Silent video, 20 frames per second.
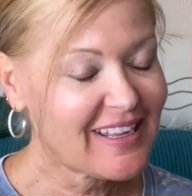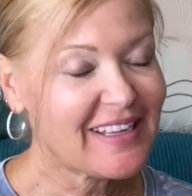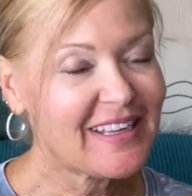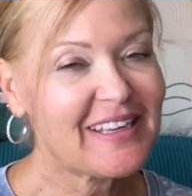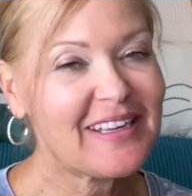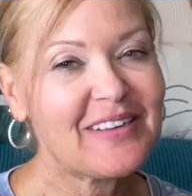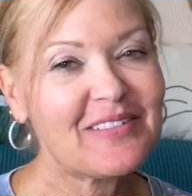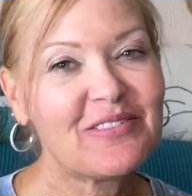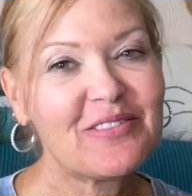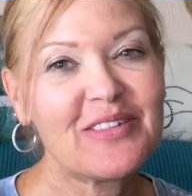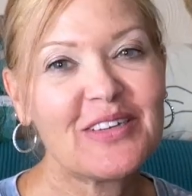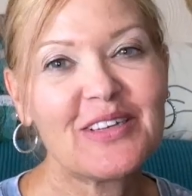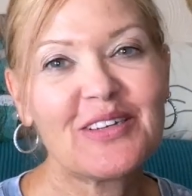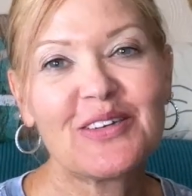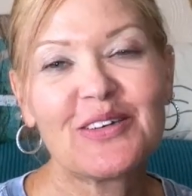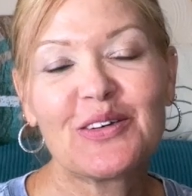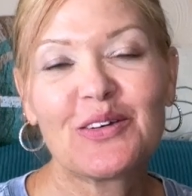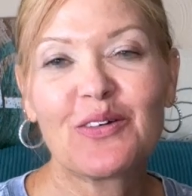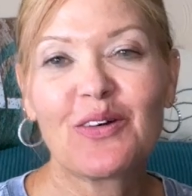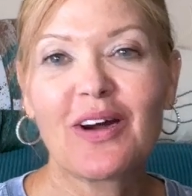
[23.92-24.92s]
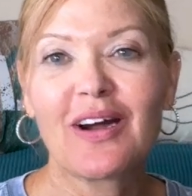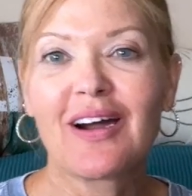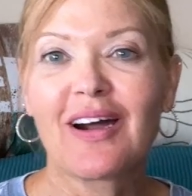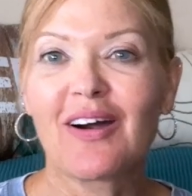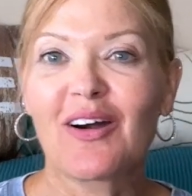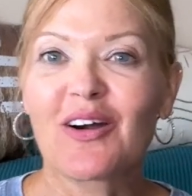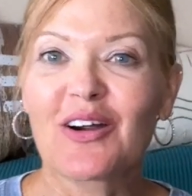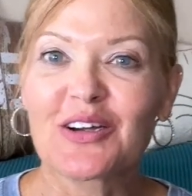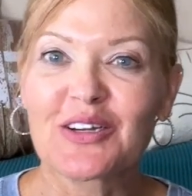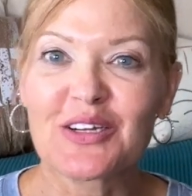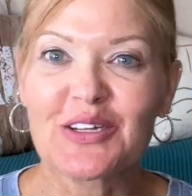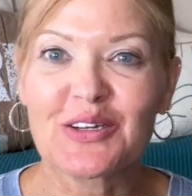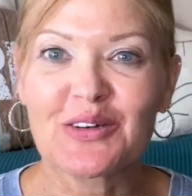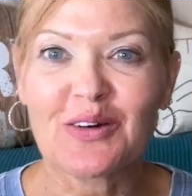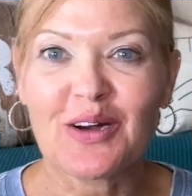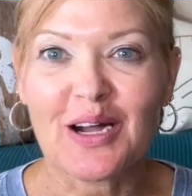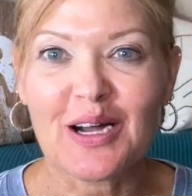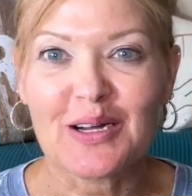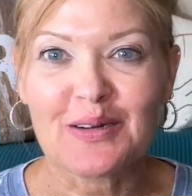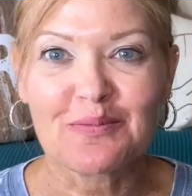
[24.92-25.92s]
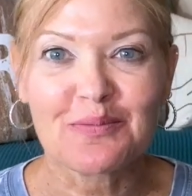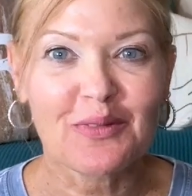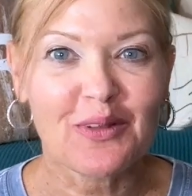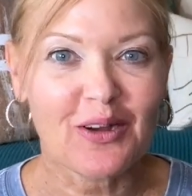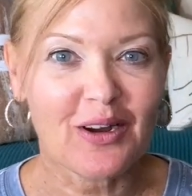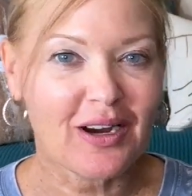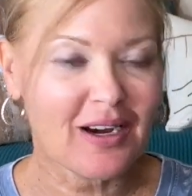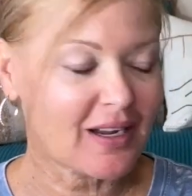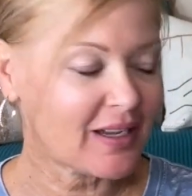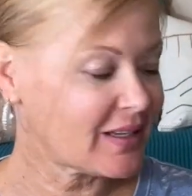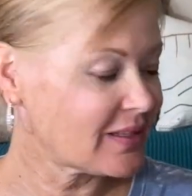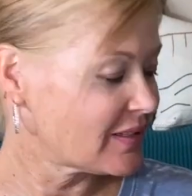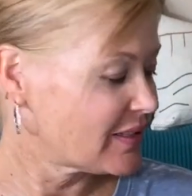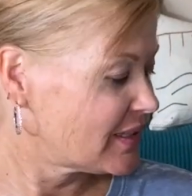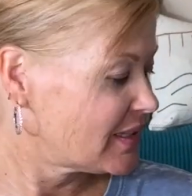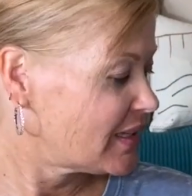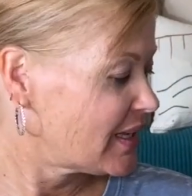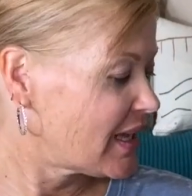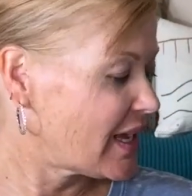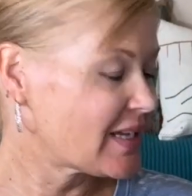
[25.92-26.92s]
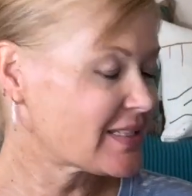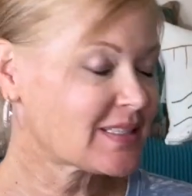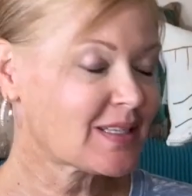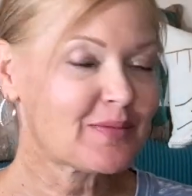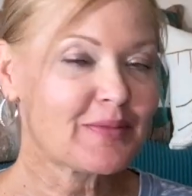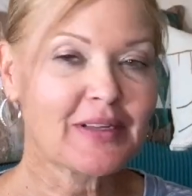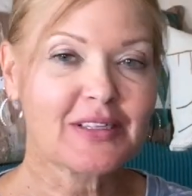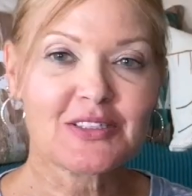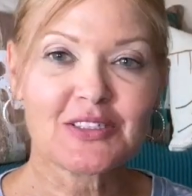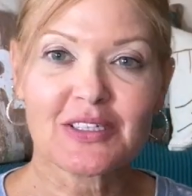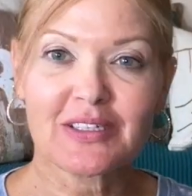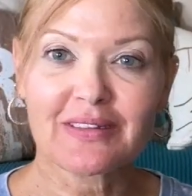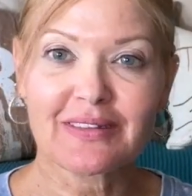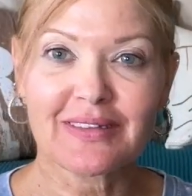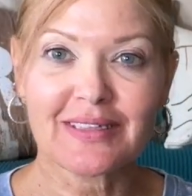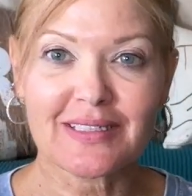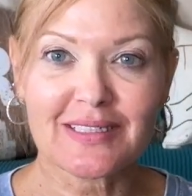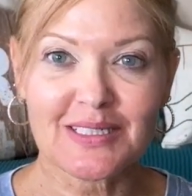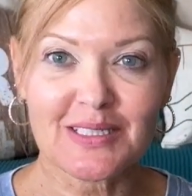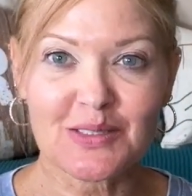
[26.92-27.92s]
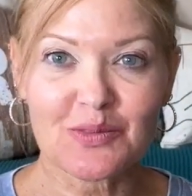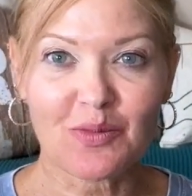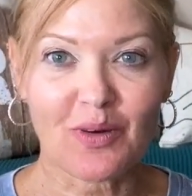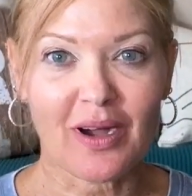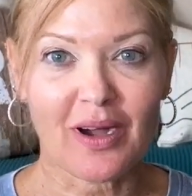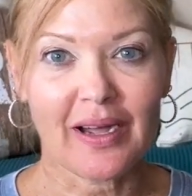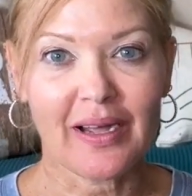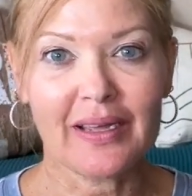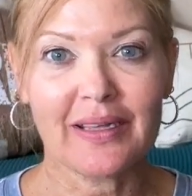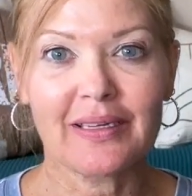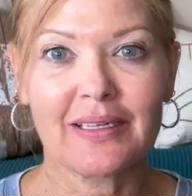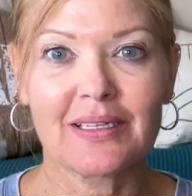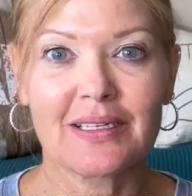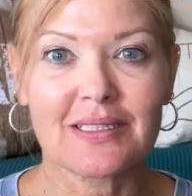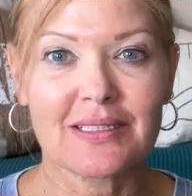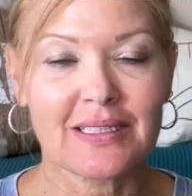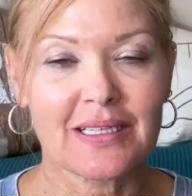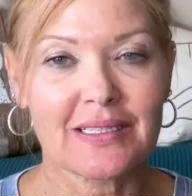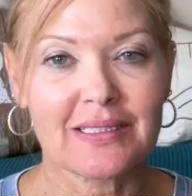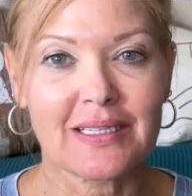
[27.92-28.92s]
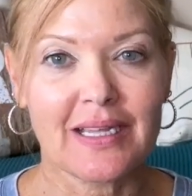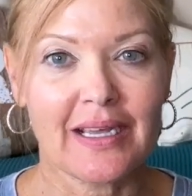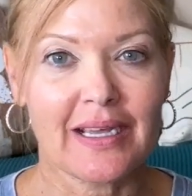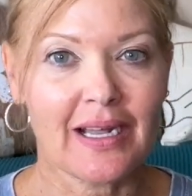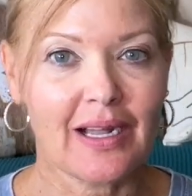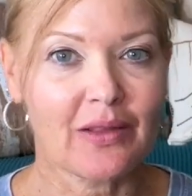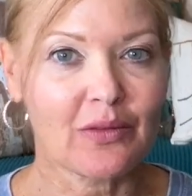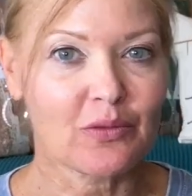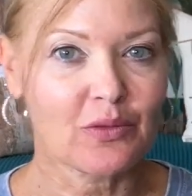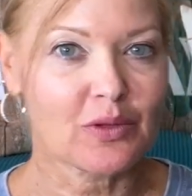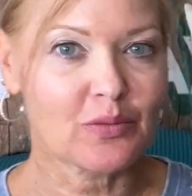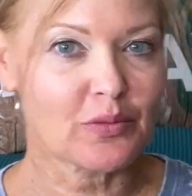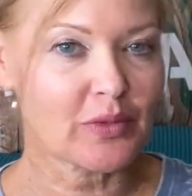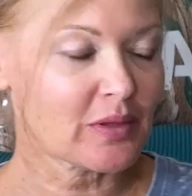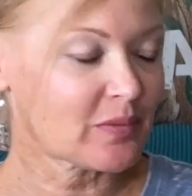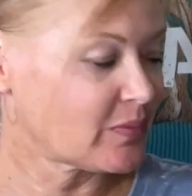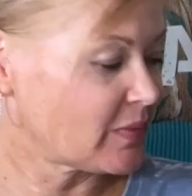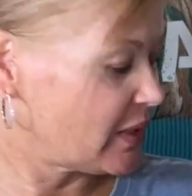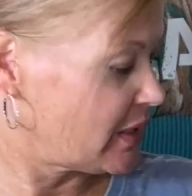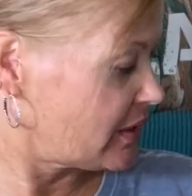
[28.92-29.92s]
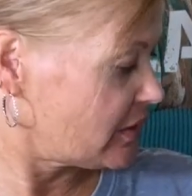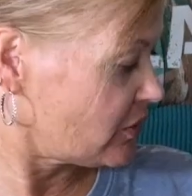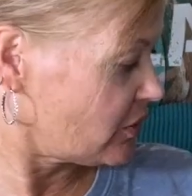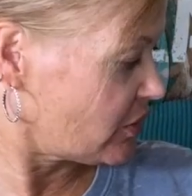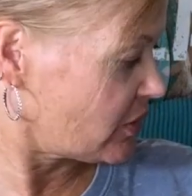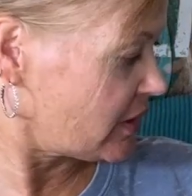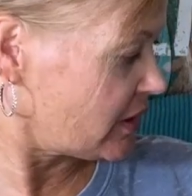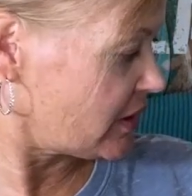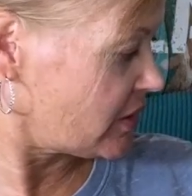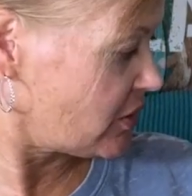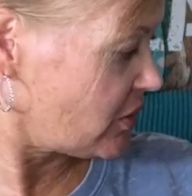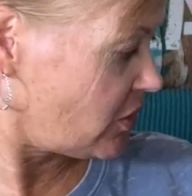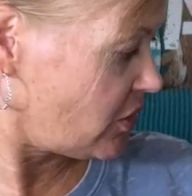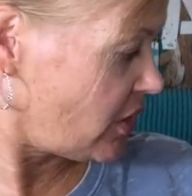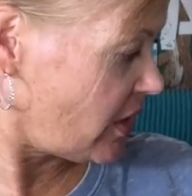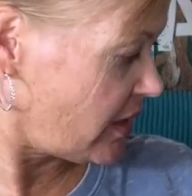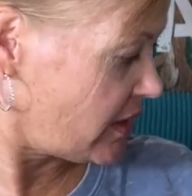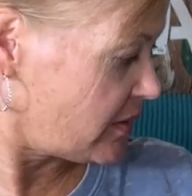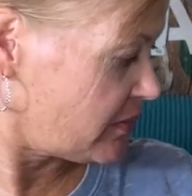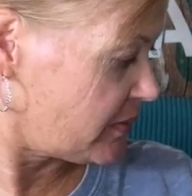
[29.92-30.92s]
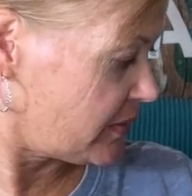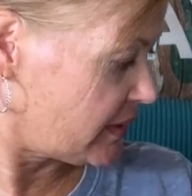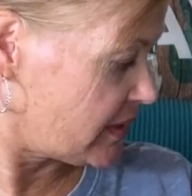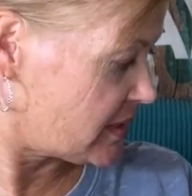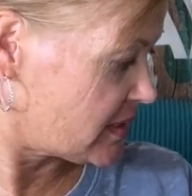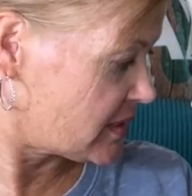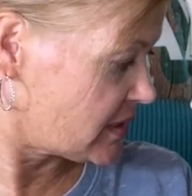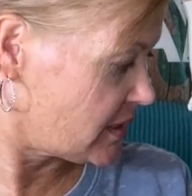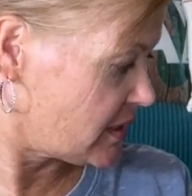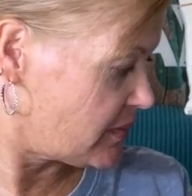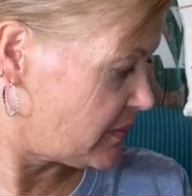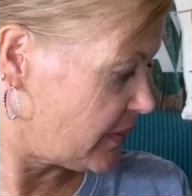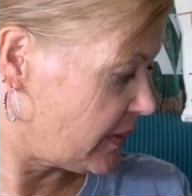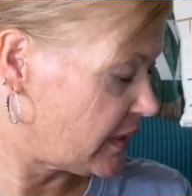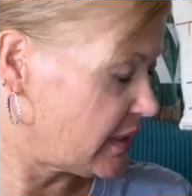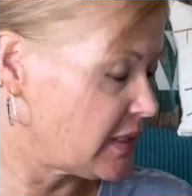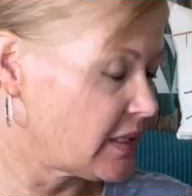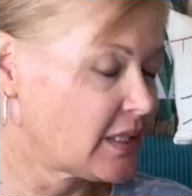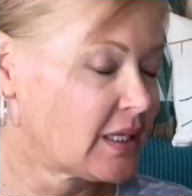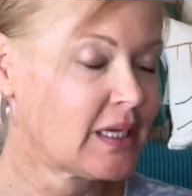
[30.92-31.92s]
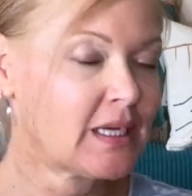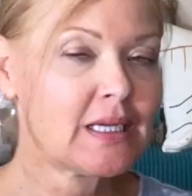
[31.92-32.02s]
If you are new, I'm Laura. As I mentioned, this is Wyatt. He just likes to hang out in the room with me and look incredibly sleepy.